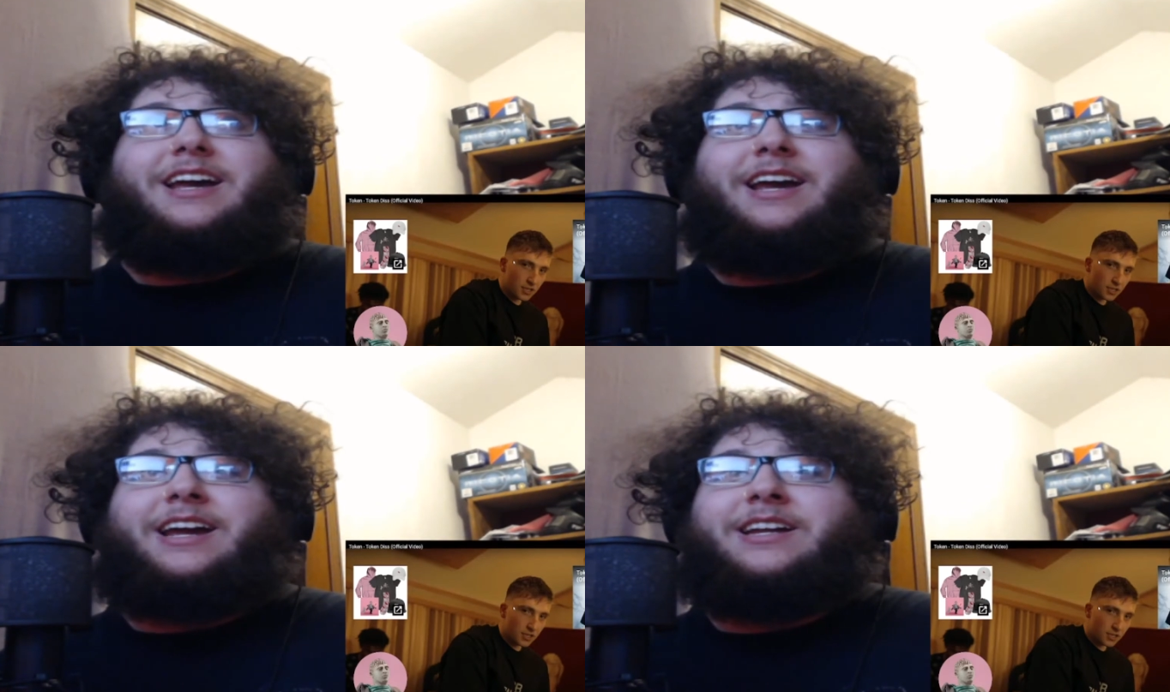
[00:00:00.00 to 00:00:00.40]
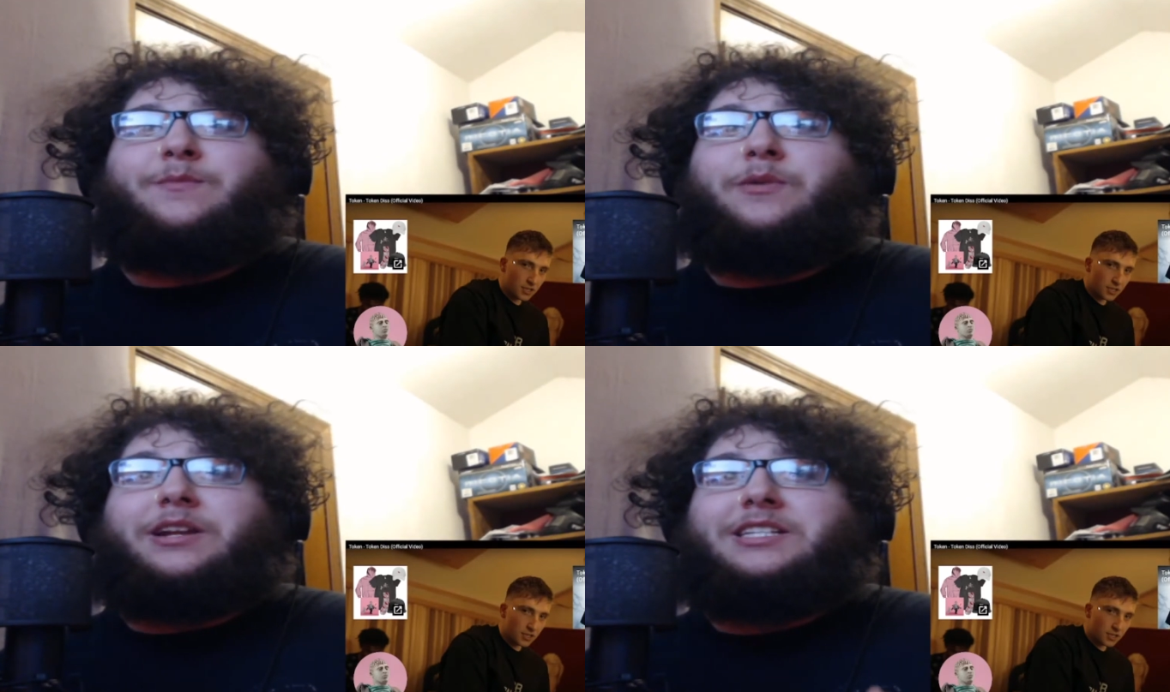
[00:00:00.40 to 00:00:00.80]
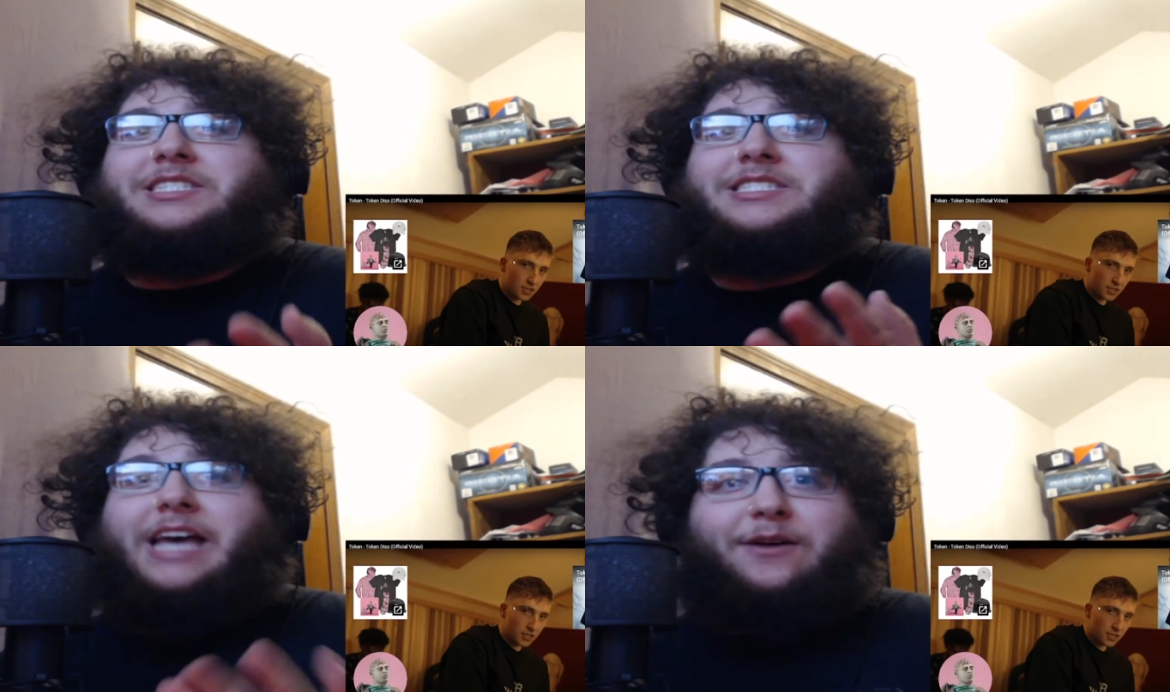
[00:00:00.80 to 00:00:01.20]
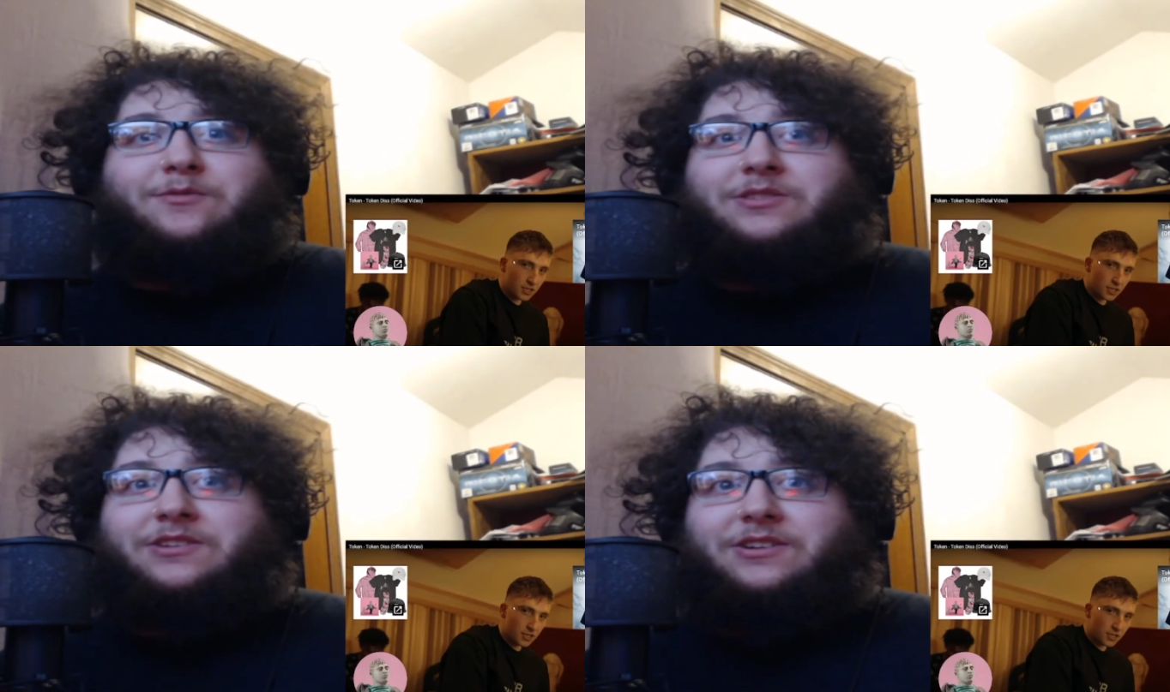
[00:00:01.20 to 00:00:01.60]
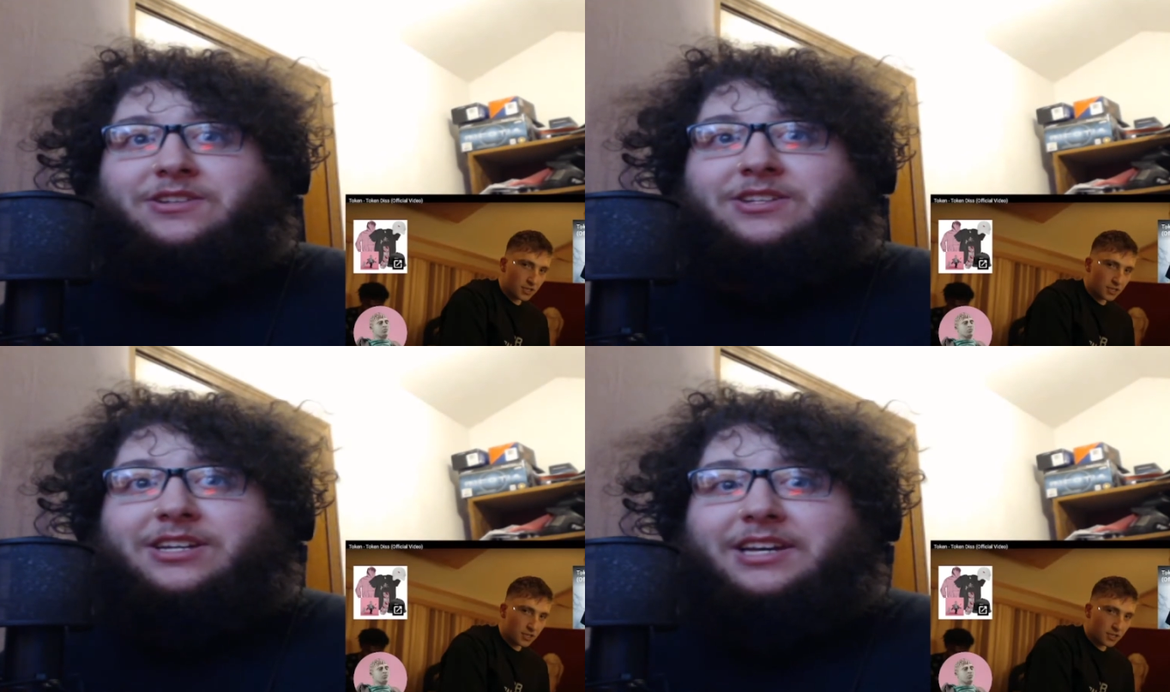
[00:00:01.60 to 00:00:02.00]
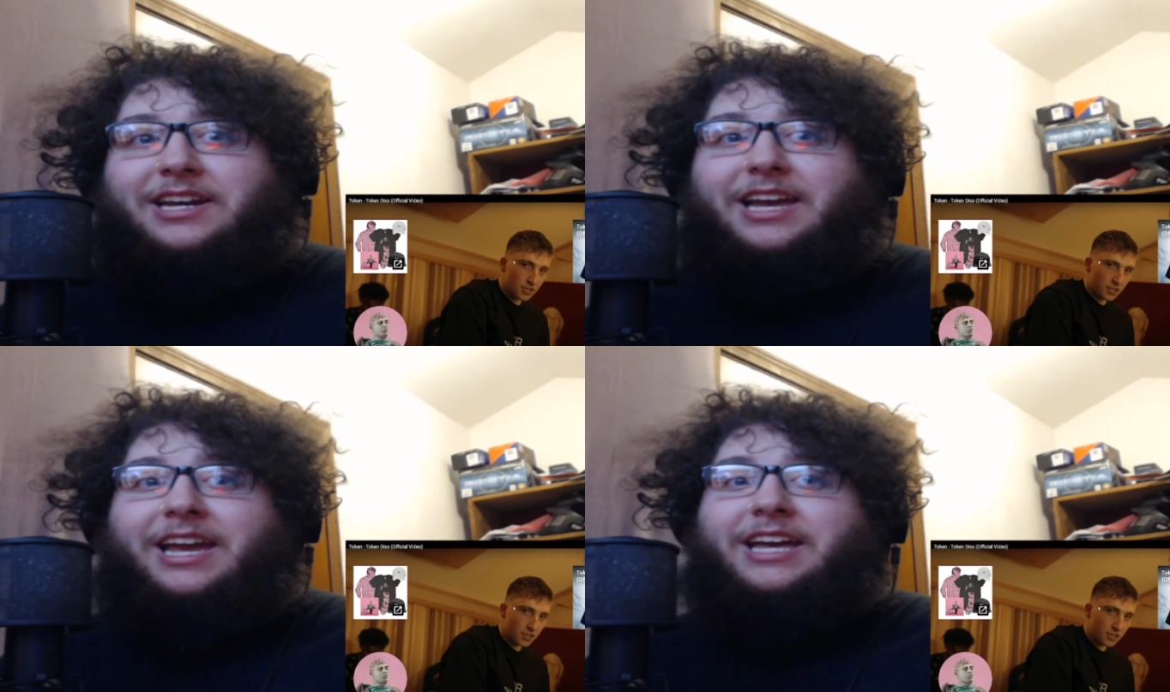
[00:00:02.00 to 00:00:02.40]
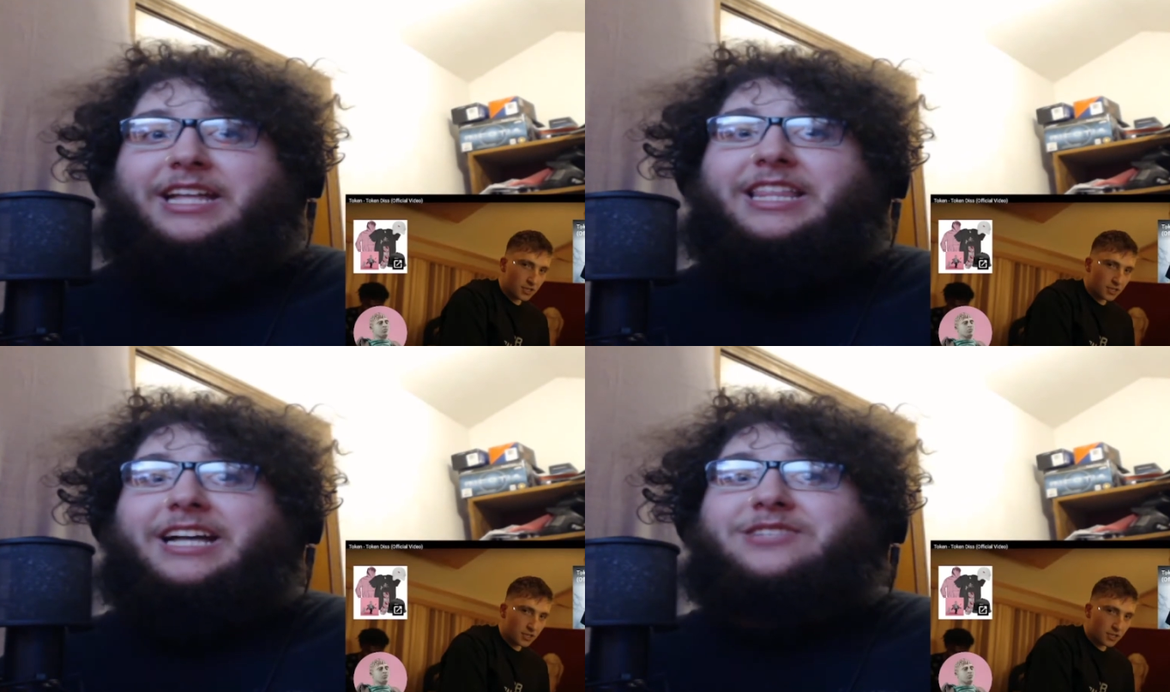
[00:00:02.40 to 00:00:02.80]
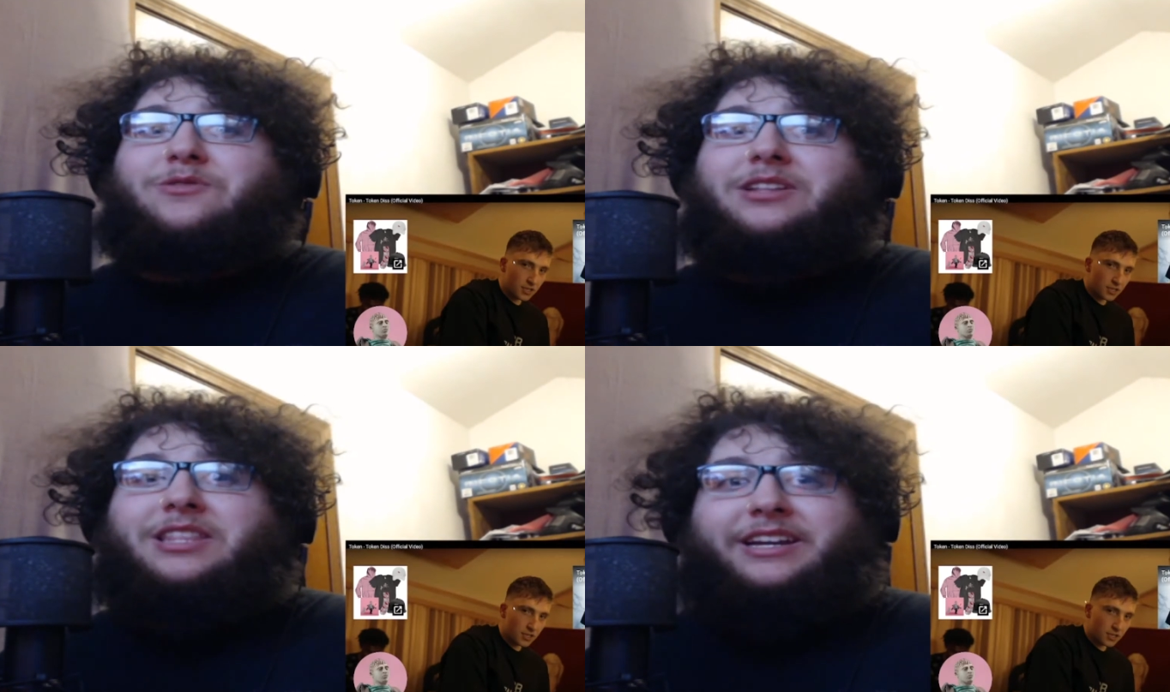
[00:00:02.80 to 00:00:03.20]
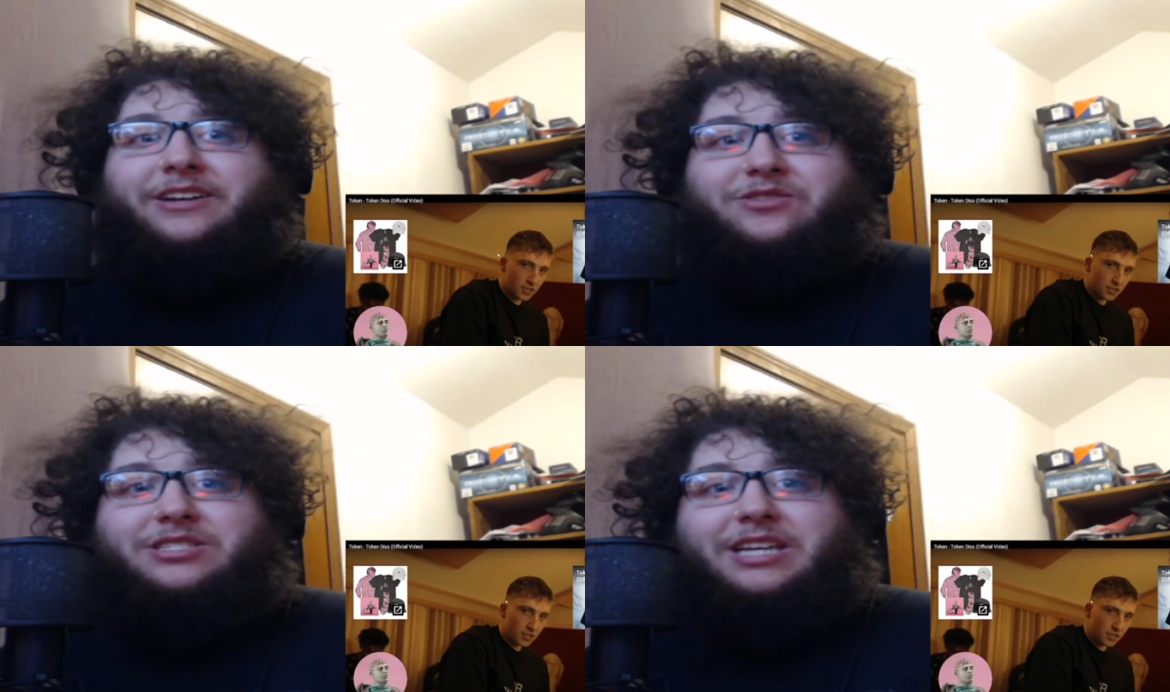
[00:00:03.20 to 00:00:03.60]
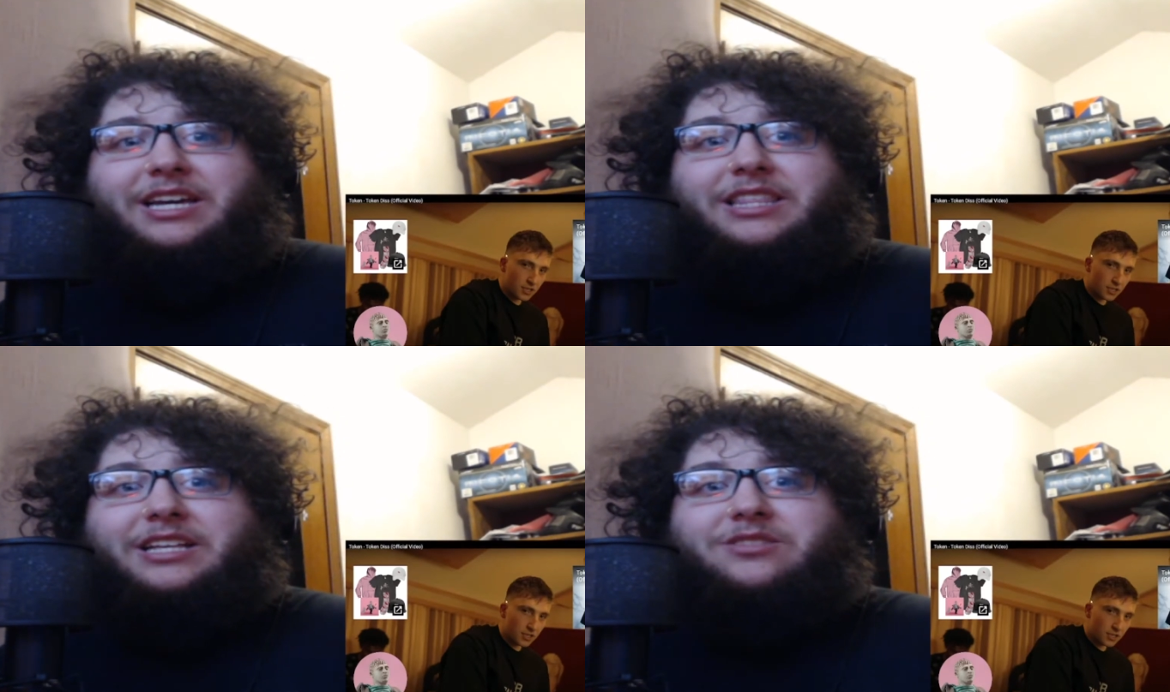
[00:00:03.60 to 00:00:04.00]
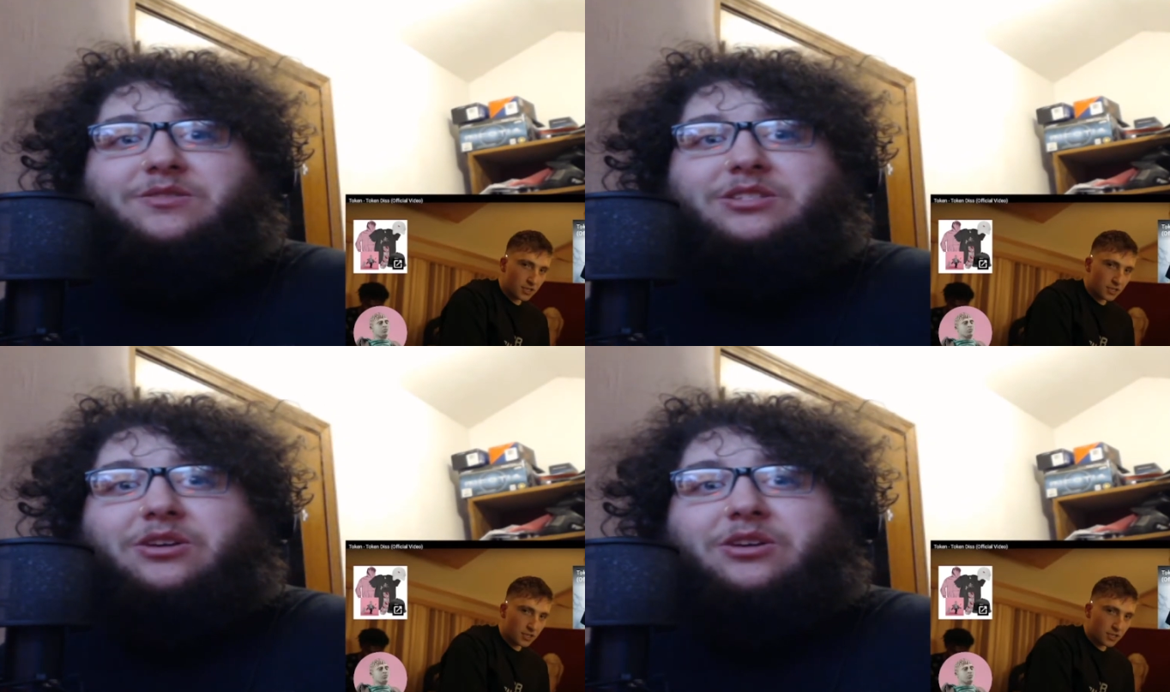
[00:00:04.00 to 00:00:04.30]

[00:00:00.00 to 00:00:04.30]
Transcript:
Speaker 1: and but it sounds good. And that's what like I was saying. That's what